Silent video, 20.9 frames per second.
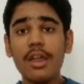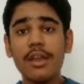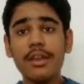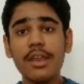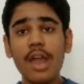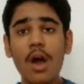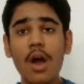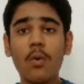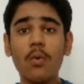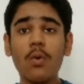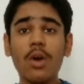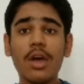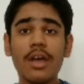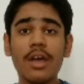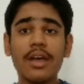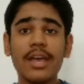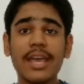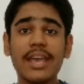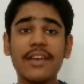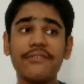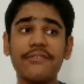
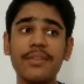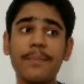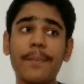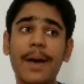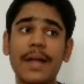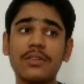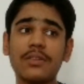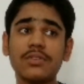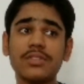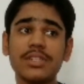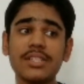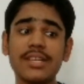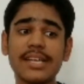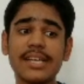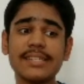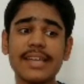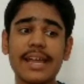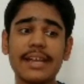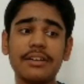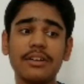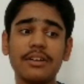Now if the pathogen
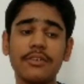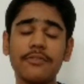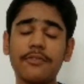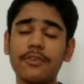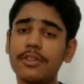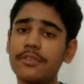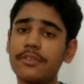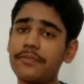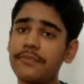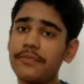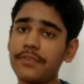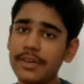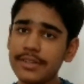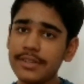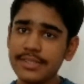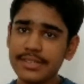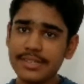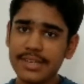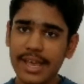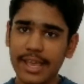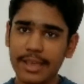has entered for the
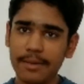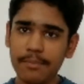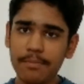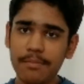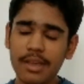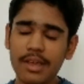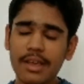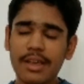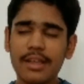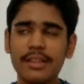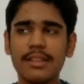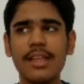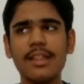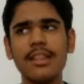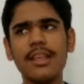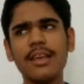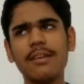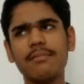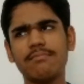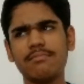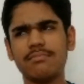first time, then
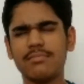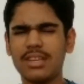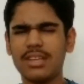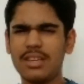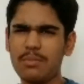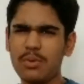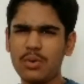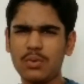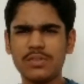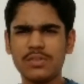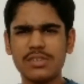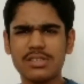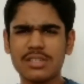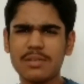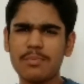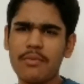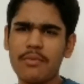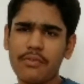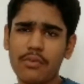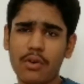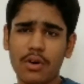the immune
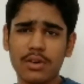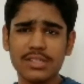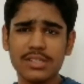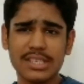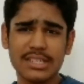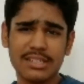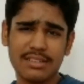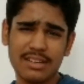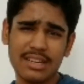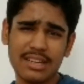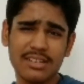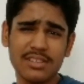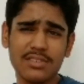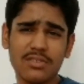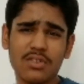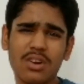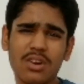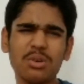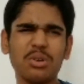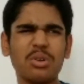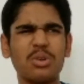system, of course, it does
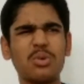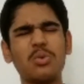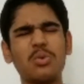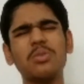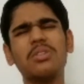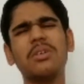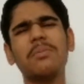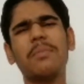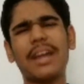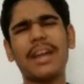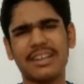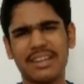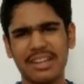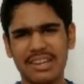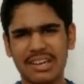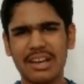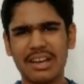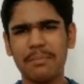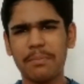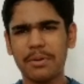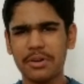not know the
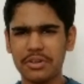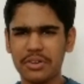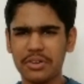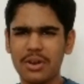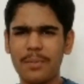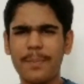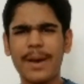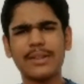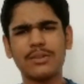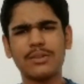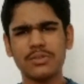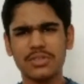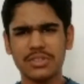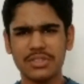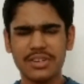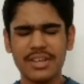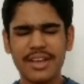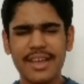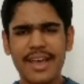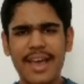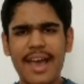bacteria, particular
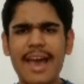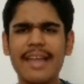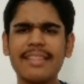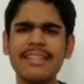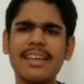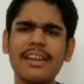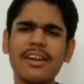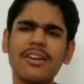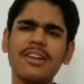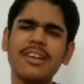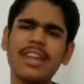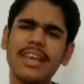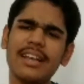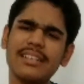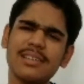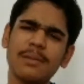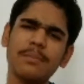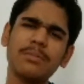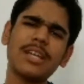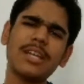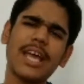pathogen, and then it will take
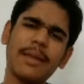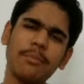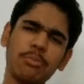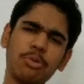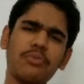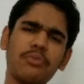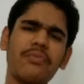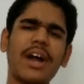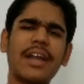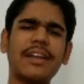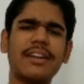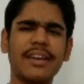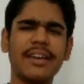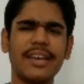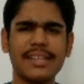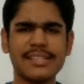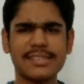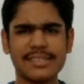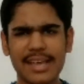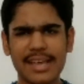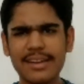some time to fight
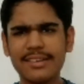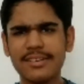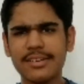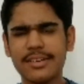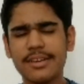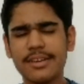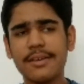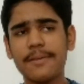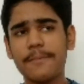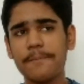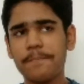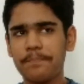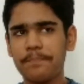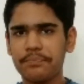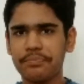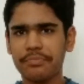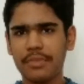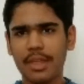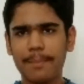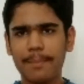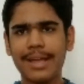against that
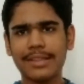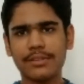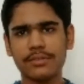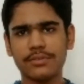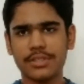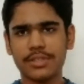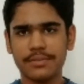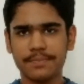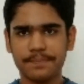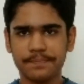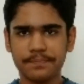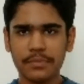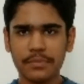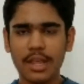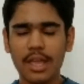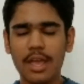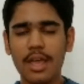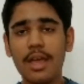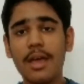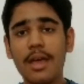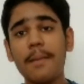pathogen.
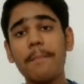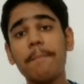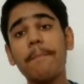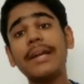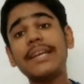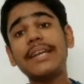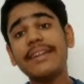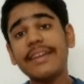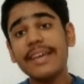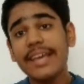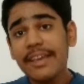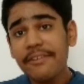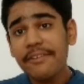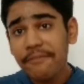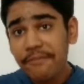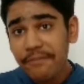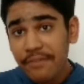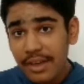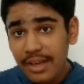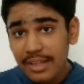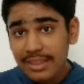But
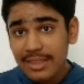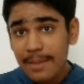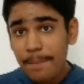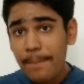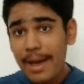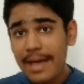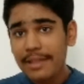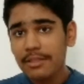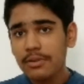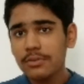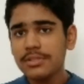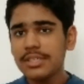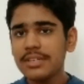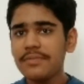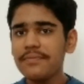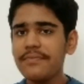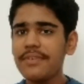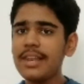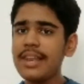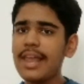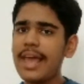if the
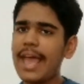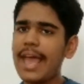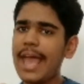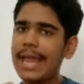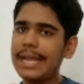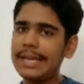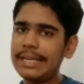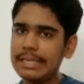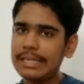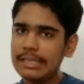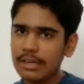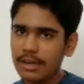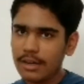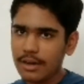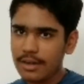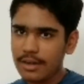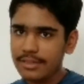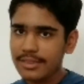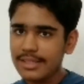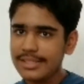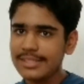pathogen will
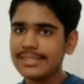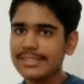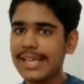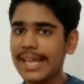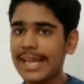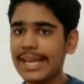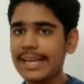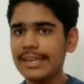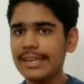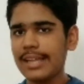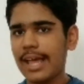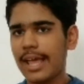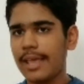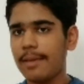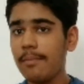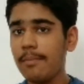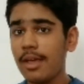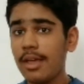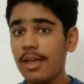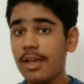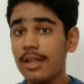enter the second
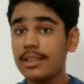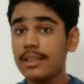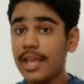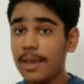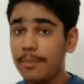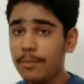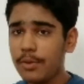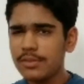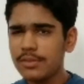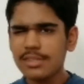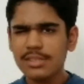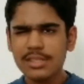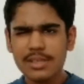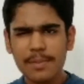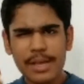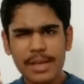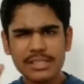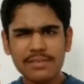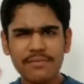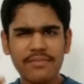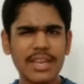time, the immune system
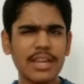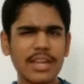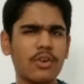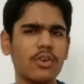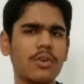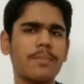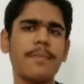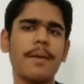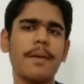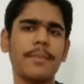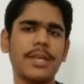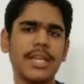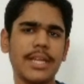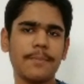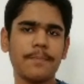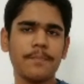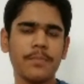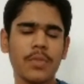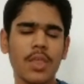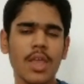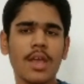has a very good
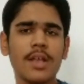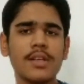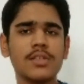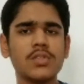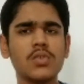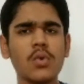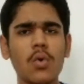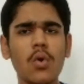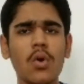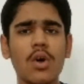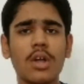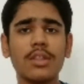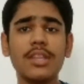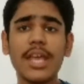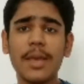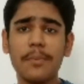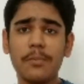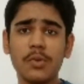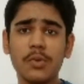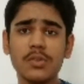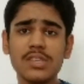memory. So
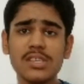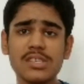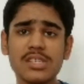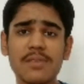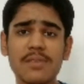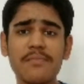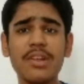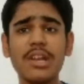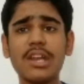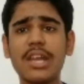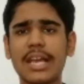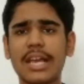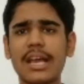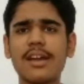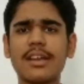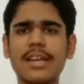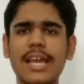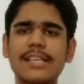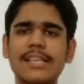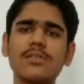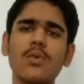the immune system will
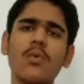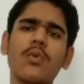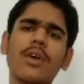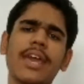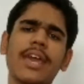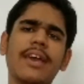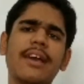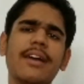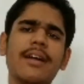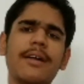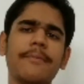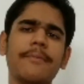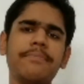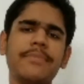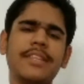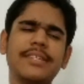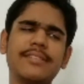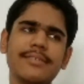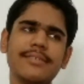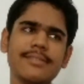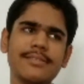recognize, okay,
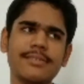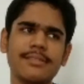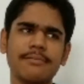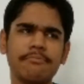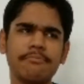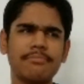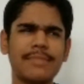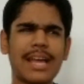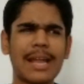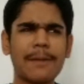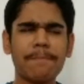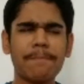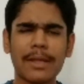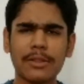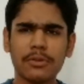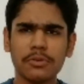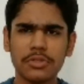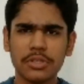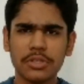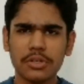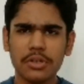this is that
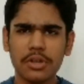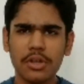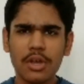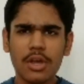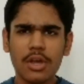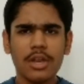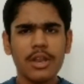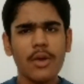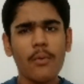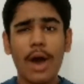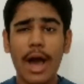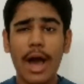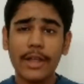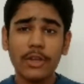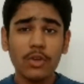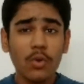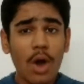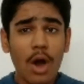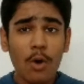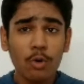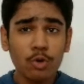pathogen. Now I
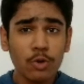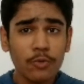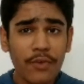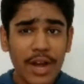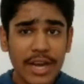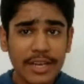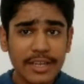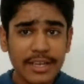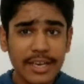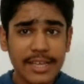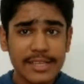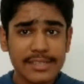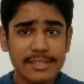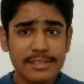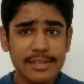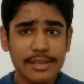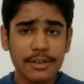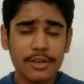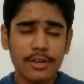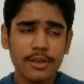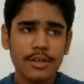know how to fight against
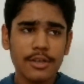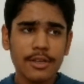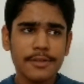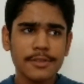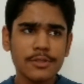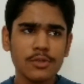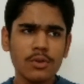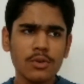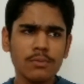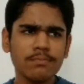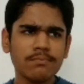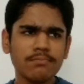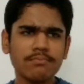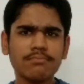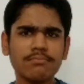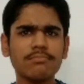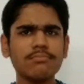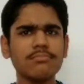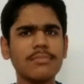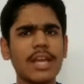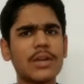it.
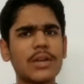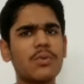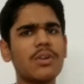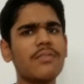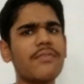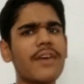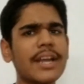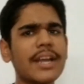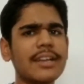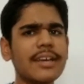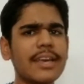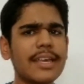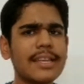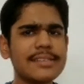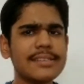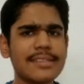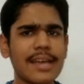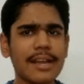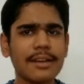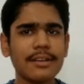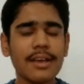So it will fight
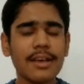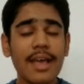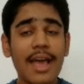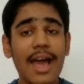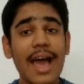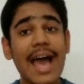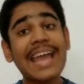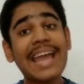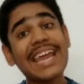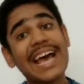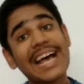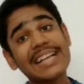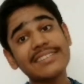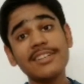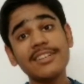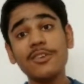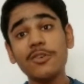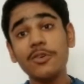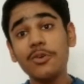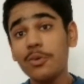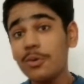against that. And as
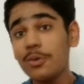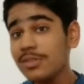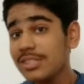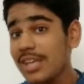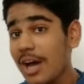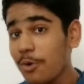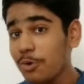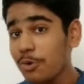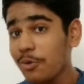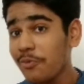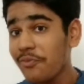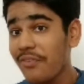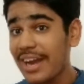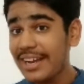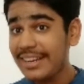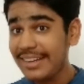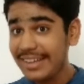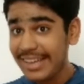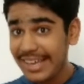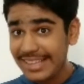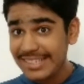it knows how to
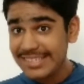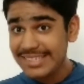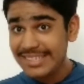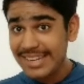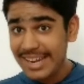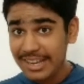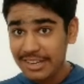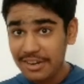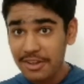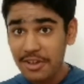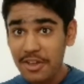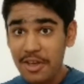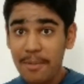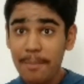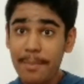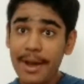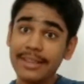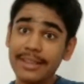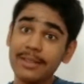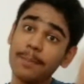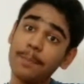fight against it
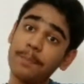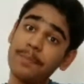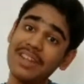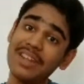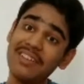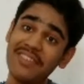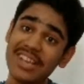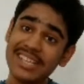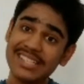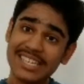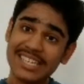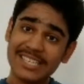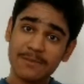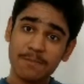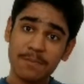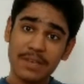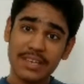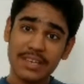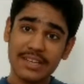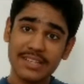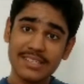by the previous
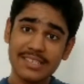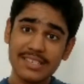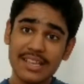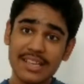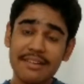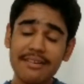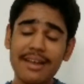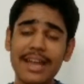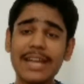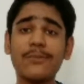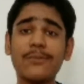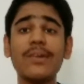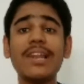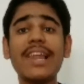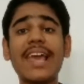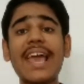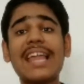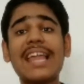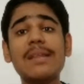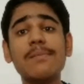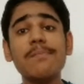experience, it
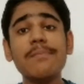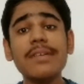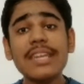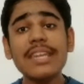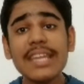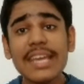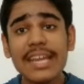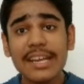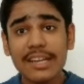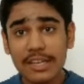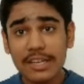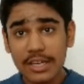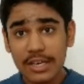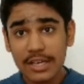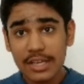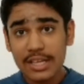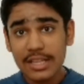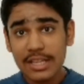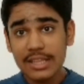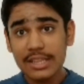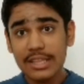will eliminate
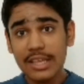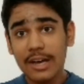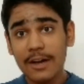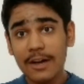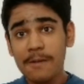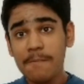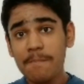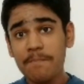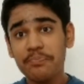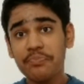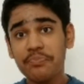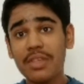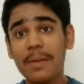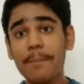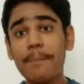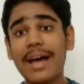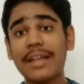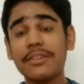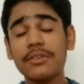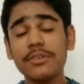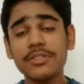the
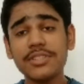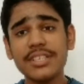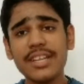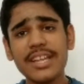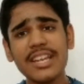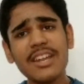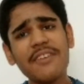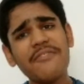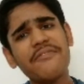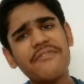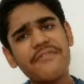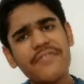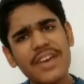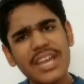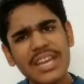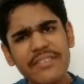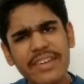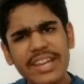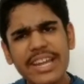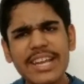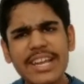pathogen in a
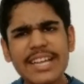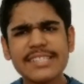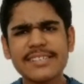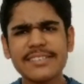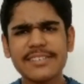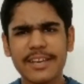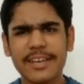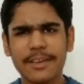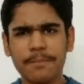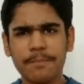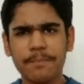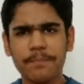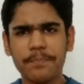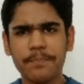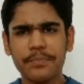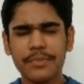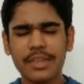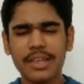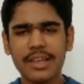very, very less time.